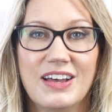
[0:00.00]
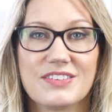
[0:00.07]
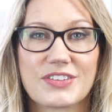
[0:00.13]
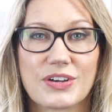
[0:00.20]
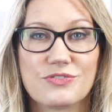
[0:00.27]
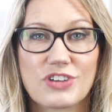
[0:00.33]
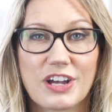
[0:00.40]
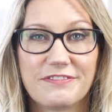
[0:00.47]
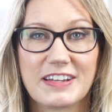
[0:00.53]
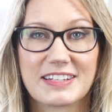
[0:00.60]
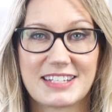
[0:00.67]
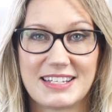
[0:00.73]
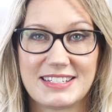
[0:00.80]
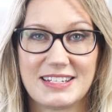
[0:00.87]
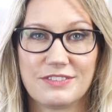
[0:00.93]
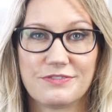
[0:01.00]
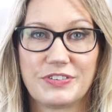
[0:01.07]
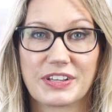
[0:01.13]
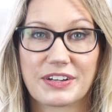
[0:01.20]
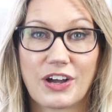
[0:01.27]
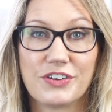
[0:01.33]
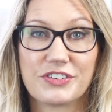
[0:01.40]
So traffic destined for
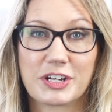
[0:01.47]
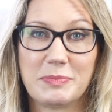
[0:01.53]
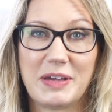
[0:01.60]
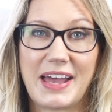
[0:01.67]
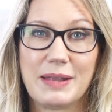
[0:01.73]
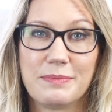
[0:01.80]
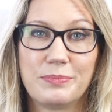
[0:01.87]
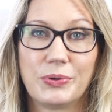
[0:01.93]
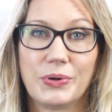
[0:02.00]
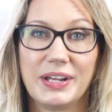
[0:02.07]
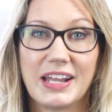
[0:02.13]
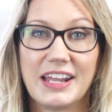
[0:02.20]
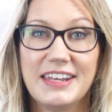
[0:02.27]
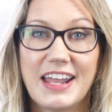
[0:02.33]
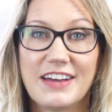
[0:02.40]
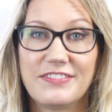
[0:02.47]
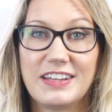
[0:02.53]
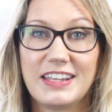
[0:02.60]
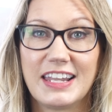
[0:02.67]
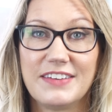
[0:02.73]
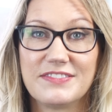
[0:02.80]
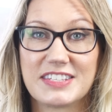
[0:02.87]
the CodeCommit endpoint never
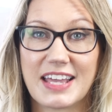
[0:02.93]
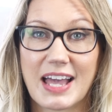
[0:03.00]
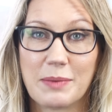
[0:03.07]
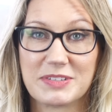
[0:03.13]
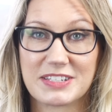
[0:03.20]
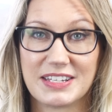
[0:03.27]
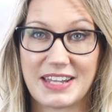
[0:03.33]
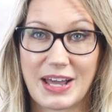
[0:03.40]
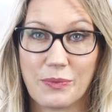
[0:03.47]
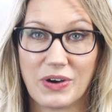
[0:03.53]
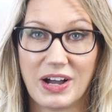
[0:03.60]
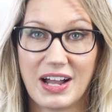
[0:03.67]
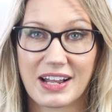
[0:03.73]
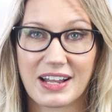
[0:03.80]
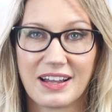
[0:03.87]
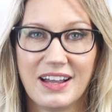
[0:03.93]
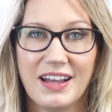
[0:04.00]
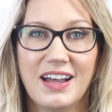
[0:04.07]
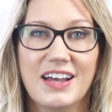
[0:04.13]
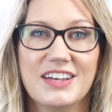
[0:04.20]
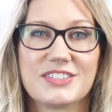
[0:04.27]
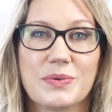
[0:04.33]
leaves the Amazon network.
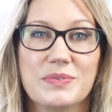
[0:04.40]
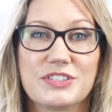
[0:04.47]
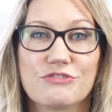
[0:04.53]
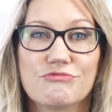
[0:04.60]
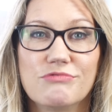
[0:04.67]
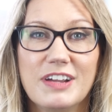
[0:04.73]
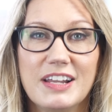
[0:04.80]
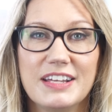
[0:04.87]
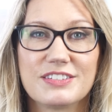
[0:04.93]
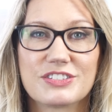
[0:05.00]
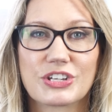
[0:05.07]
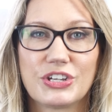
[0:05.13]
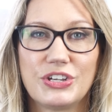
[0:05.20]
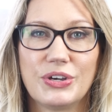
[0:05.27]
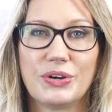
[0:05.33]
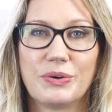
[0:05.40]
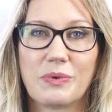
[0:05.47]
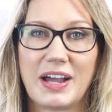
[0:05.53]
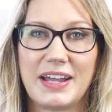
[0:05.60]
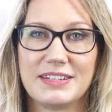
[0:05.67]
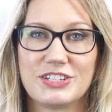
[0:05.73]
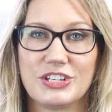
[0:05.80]
So it's a really secure
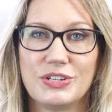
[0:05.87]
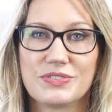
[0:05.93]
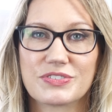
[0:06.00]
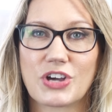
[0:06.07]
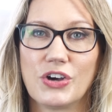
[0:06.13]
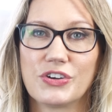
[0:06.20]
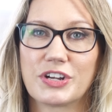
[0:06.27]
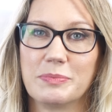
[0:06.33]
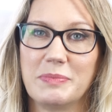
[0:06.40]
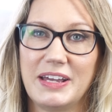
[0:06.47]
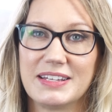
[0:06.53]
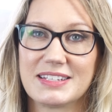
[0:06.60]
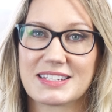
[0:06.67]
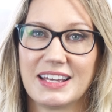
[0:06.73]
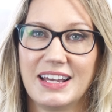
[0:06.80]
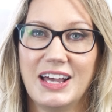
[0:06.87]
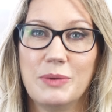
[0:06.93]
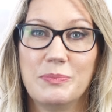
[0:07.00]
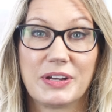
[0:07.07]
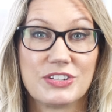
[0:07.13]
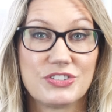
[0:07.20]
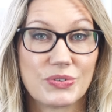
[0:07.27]
way to use CodeCommit
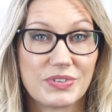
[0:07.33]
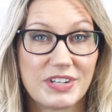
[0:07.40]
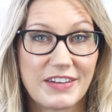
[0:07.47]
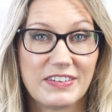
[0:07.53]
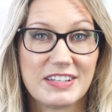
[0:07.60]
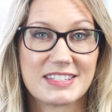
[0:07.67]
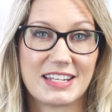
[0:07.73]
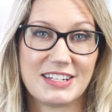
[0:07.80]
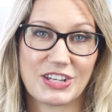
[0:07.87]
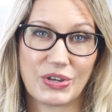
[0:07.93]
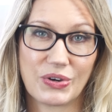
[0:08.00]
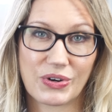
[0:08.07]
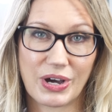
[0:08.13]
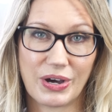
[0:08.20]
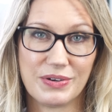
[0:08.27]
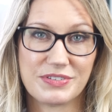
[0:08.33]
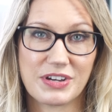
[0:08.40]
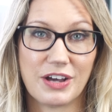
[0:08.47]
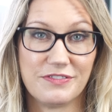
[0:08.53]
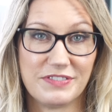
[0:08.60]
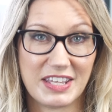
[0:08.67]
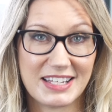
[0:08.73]
because you're never sending your code
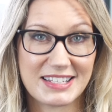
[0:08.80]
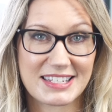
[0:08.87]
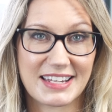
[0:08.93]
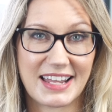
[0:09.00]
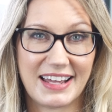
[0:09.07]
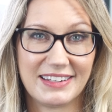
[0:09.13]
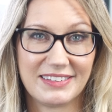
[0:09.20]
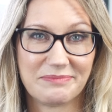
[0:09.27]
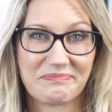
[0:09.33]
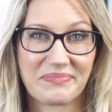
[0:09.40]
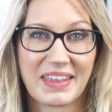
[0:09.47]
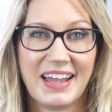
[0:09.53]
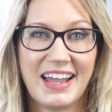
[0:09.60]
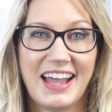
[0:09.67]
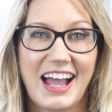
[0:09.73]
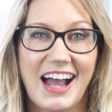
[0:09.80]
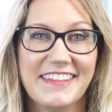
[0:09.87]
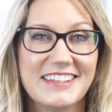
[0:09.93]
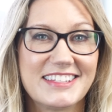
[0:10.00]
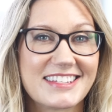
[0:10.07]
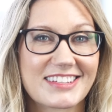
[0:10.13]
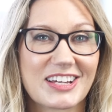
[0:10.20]
over the internet. And
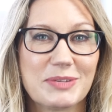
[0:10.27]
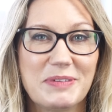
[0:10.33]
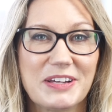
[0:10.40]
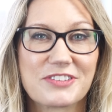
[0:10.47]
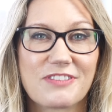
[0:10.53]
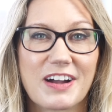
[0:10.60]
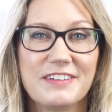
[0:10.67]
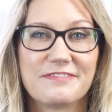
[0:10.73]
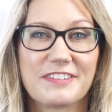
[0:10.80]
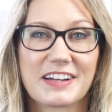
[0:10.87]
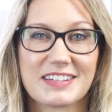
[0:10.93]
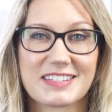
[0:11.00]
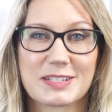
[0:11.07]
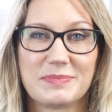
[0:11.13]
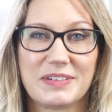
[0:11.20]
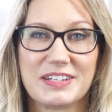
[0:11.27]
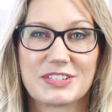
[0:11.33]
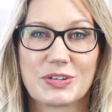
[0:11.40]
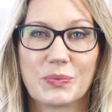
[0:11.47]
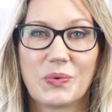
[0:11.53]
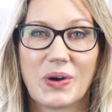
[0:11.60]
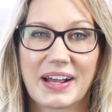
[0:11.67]
this is going to be great for customers
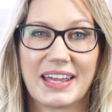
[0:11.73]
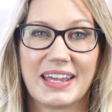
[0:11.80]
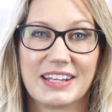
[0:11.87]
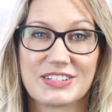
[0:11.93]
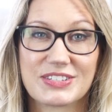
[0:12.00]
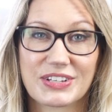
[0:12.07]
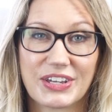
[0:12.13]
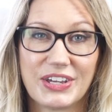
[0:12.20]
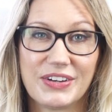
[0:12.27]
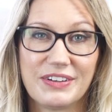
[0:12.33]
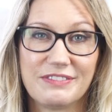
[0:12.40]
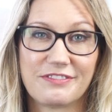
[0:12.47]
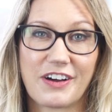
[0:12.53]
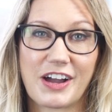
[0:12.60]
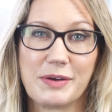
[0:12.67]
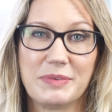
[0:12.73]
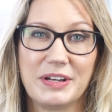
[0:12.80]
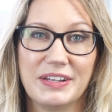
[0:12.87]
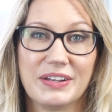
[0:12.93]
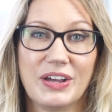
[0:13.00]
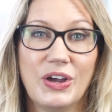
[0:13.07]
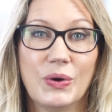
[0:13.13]
working in a secure
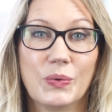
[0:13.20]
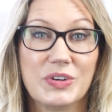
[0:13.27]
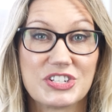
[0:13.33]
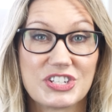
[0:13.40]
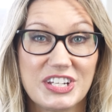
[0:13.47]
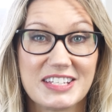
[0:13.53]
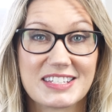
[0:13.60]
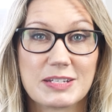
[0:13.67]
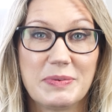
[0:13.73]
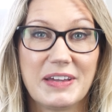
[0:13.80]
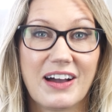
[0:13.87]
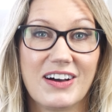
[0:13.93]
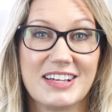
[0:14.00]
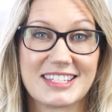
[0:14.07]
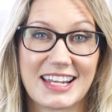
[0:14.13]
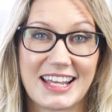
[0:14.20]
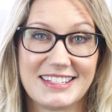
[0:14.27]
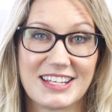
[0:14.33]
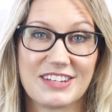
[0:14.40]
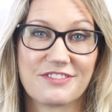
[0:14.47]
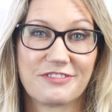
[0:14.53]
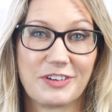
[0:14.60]
environment which needs to be
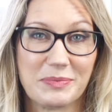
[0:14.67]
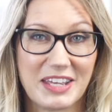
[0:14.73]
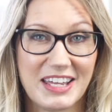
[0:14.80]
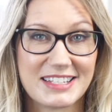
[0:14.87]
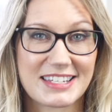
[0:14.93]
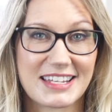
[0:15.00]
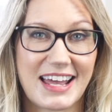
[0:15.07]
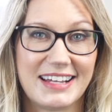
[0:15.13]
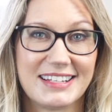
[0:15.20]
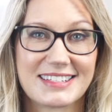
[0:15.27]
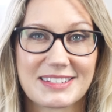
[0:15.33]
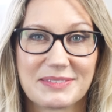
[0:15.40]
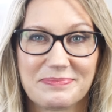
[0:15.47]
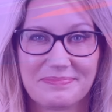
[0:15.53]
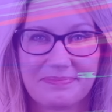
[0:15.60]
isolated from the internet.